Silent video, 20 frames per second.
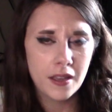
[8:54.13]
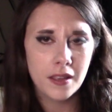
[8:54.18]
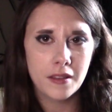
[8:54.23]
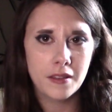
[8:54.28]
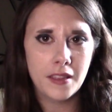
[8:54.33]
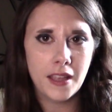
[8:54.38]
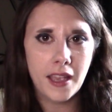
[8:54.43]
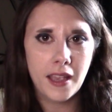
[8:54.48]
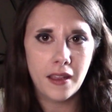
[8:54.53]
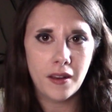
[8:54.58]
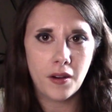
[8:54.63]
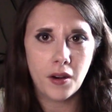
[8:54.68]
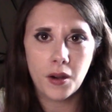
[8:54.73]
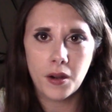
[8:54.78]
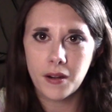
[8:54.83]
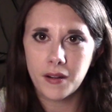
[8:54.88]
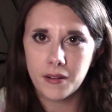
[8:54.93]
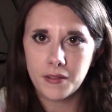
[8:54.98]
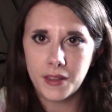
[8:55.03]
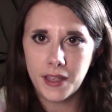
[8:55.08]
that
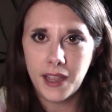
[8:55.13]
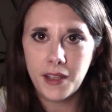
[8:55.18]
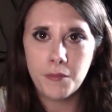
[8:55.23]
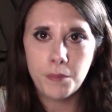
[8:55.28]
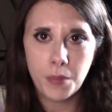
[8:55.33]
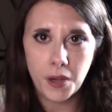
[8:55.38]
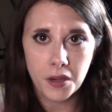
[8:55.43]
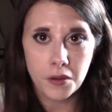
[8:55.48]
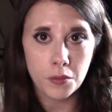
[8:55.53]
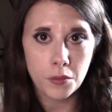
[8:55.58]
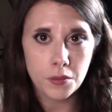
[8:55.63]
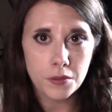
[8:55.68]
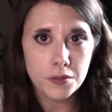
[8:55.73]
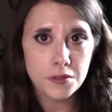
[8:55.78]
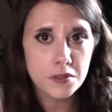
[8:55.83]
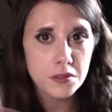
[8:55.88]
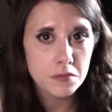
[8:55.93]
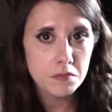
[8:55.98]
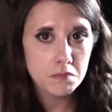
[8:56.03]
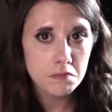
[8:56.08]
have
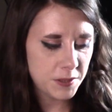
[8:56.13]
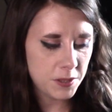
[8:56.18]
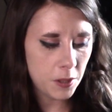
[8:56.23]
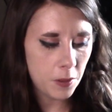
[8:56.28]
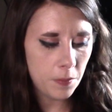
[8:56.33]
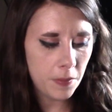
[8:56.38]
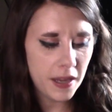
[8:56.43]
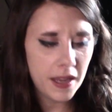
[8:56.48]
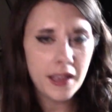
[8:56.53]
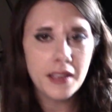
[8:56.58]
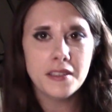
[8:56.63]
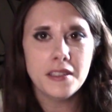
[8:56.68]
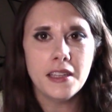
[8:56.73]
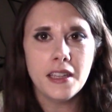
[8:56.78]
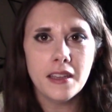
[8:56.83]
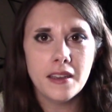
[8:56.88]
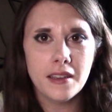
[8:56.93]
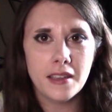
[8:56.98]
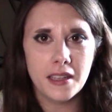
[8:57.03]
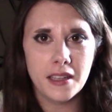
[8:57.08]
buckles. So my
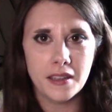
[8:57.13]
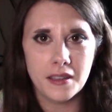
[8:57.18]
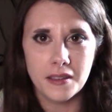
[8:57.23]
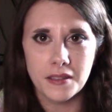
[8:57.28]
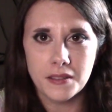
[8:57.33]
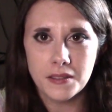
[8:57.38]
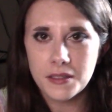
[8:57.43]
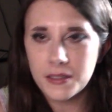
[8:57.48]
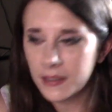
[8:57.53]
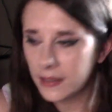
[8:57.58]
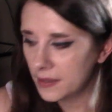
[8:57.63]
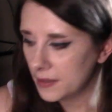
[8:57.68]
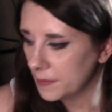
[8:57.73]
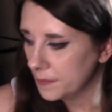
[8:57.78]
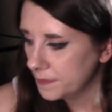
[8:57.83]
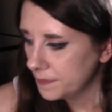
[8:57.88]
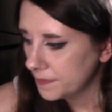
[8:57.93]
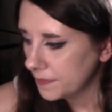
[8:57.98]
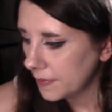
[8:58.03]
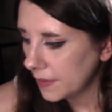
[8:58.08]
idea
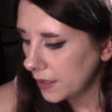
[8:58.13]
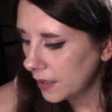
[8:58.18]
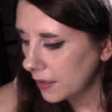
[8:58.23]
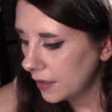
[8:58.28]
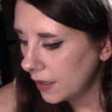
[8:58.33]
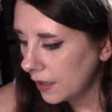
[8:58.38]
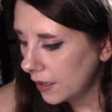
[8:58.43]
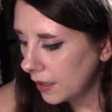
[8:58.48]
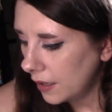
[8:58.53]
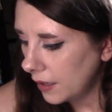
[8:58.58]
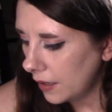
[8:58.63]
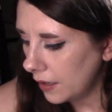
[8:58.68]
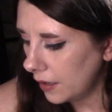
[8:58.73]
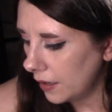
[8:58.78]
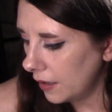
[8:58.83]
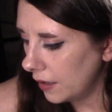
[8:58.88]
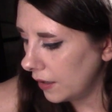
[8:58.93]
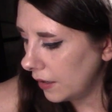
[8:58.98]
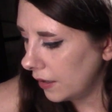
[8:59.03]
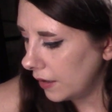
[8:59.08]
is,
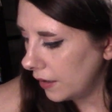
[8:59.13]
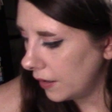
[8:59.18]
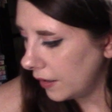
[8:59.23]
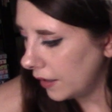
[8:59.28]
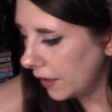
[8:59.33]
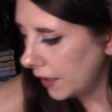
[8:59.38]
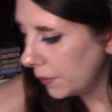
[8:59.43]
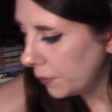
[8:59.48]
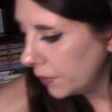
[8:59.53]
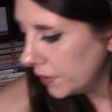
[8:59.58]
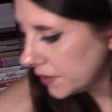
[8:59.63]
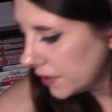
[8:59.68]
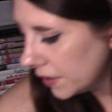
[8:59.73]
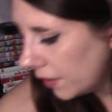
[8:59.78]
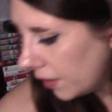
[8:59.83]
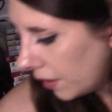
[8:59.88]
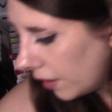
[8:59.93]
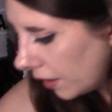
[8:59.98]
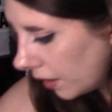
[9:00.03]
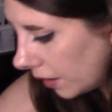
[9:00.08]
I went
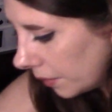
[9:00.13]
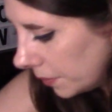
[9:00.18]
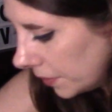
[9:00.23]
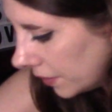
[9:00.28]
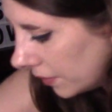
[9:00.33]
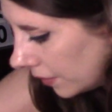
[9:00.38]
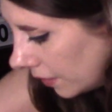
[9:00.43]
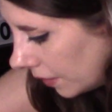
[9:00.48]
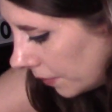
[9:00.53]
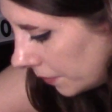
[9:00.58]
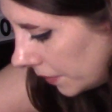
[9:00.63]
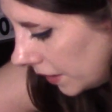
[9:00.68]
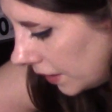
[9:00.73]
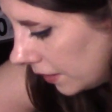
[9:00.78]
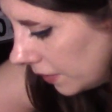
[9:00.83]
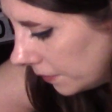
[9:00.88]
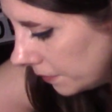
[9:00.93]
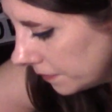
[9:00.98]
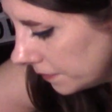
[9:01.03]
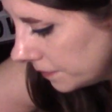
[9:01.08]
to Hobby
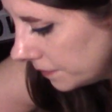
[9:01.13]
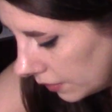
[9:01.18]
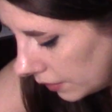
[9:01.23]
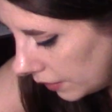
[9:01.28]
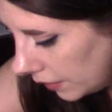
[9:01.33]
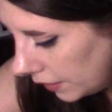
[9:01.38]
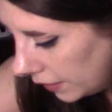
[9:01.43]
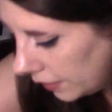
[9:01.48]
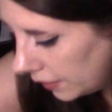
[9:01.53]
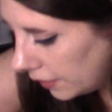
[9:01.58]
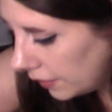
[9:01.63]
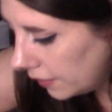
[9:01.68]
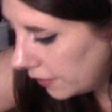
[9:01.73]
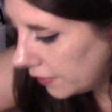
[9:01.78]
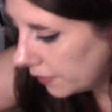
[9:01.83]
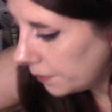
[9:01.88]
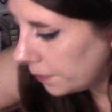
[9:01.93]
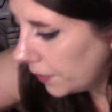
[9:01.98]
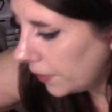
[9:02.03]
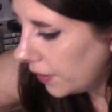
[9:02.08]
Lobby
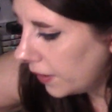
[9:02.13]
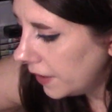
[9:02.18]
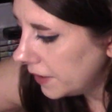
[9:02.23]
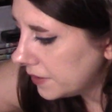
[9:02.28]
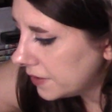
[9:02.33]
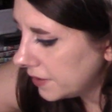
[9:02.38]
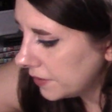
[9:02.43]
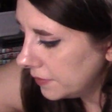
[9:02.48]
and bought